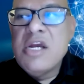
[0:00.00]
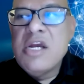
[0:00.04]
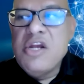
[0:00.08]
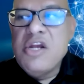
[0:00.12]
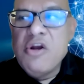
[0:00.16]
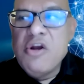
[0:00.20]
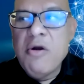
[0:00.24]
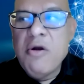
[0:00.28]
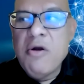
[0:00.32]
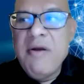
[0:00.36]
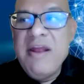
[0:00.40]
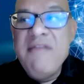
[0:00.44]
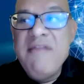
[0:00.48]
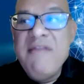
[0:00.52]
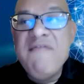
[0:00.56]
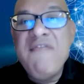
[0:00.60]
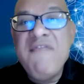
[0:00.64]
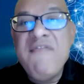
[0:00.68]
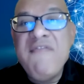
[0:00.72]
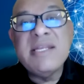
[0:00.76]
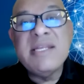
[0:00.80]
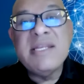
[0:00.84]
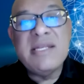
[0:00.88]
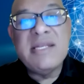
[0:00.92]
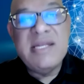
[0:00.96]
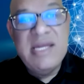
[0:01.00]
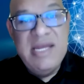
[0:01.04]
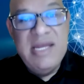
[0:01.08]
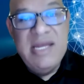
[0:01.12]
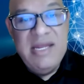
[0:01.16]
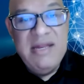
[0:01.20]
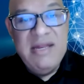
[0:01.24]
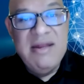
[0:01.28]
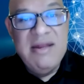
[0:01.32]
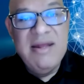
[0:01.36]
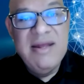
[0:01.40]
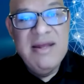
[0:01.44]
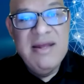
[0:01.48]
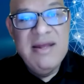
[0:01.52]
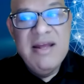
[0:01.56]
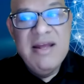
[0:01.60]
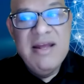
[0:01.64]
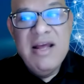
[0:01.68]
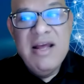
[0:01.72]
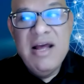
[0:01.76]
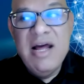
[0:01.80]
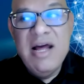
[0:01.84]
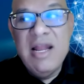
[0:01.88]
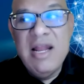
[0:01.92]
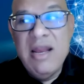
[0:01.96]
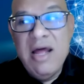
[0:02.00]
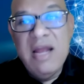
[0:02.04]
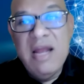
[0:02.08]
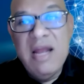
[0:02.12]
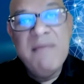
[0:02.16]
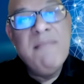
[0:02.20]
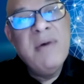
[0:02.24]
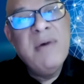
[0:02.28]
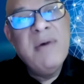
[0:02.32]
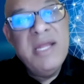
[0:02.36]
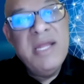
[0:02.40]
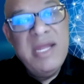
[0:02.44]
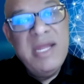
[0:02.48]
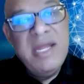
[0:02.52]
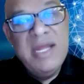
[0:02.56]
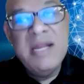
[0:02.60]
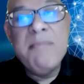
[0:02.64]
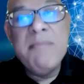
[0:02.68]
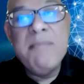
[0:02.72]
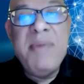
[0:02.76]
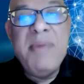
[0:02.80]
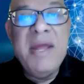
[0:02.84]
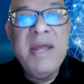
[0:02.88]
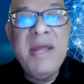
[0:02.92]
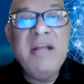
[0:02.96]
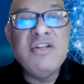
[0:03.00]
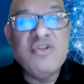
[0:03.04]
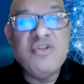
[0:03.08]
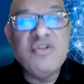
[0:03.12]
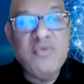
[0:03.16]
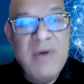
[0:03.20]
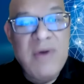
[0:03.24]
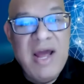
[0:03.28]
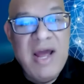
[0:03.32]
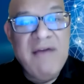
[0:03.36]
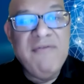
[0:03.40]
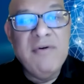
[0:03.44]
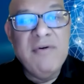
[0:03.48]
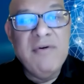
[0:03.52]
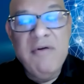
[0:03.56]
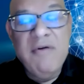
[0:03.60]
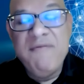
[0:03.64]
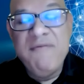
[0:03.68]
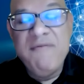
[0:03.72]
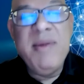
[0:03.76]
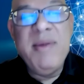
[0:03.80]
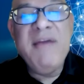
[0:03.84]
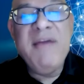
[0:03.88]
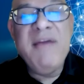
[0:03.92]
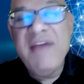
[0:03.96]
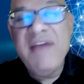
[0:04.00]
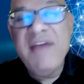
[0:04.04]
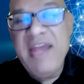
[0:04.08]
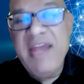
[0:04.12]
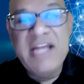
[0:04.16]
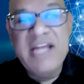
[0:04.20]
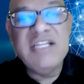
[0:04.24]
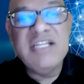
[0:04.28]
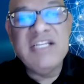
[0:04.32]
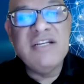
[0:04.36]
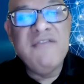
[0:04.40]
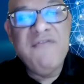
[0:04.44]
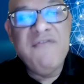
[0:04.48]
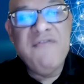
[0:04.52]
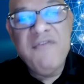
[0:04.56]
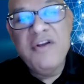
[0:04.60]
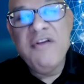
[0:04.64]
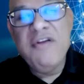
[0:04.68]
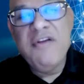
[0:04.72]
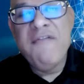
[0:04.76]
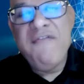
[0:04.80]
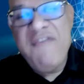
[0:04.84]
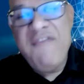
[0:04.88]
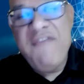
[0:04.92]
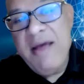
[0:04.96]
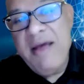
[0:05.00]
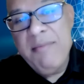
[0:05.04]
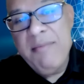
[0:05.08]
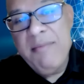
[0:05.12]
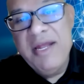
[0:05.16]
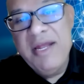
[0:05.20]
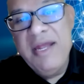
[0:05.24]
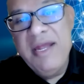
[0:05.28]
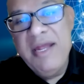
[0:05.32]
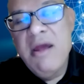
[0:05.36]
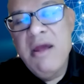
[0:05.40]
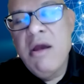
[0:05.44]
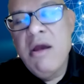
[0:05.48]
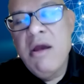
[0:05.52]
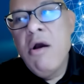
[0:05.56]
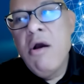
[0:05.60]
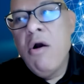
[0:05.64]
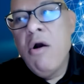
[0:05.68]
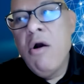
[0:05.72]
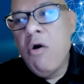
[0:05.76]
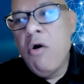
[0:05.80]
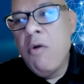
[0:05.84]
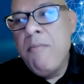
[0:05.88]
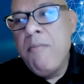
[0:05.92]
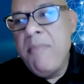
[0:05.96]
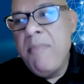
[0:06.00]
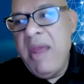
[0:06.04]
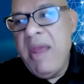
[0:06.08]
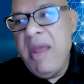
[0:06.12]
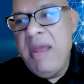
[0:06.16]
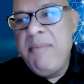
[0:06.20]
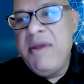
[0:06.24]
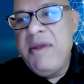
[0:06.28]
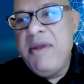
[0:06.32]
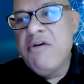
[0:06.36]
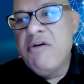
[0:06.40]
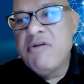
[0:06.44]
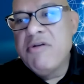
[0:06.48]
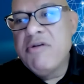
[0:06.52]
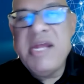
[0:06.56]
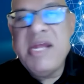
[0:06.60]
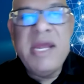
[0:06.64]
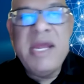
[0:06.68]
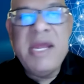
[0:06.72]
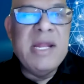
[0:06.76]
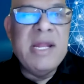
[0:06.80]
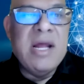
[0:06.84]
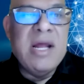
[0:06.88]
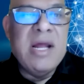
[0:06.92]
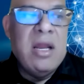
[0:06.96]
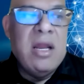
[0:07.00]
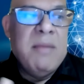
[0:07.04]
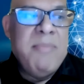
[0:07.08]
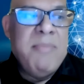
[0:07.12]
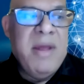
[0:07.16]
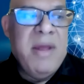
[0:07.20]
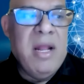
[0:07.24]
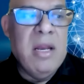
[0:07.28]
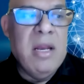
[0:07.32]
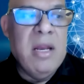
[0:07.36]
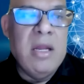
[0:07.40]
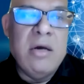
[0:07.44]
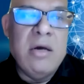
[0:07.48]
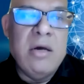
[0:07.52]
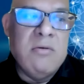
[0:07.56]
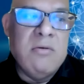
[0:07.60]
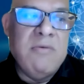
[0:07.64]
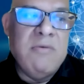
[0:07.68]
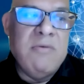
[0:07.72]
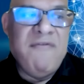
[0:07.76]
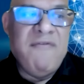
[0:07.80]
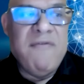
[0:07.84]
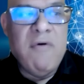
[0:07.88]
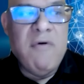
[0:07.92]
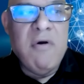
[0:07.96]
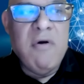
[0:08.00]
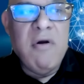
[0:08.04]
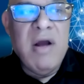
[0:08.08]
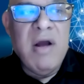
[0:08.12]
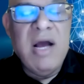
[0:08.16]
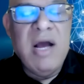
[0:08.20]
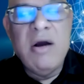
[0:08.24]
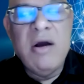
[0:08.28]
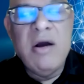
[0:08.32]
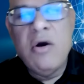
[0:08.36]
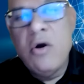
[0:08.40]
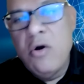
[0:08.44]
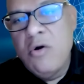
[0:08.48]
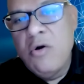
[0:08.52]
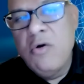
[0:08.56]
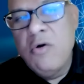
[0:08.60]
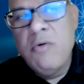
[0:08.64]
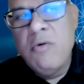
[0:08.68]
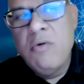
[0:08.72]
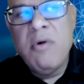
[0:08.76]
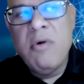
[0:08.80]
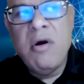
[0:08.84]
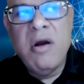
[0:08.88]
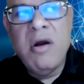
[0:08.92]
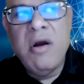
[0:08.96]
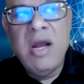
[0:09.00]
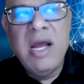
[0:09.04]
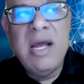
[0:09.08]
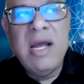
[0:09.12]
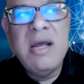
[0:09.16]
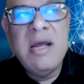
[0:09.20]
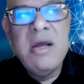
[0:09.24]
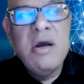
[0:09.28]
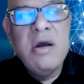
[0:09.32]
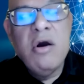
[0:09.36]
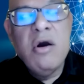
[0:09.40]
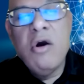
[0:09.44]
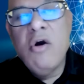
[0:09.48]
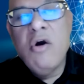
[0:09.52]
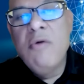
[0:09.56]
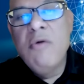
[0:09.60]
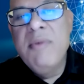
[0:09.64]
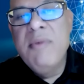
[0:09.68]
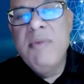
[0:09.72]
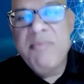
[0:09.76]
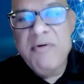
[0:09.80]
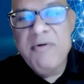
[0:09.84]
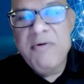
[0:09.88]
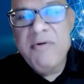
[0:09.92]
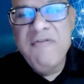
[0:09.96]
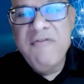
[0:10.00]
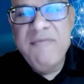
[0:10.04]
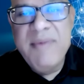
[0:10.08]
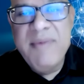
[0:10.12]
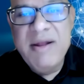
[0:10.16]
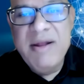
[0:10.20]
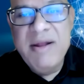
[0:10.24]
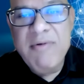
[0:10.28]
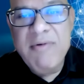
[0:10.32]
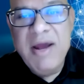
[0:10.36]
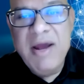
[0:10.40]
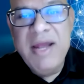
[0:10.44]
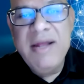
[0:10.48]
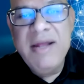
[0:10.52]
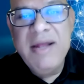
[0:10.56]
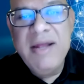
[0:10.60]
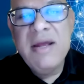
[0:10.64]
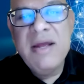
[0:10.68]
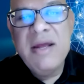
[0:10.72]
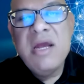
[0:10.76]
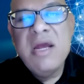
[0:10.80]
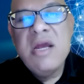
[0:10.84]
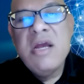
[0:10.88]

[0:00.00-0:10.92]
you're investing a lot of money in a big travel or big vacation for your family, or maybe you're taking out a big loan for a home or a home improvement, right?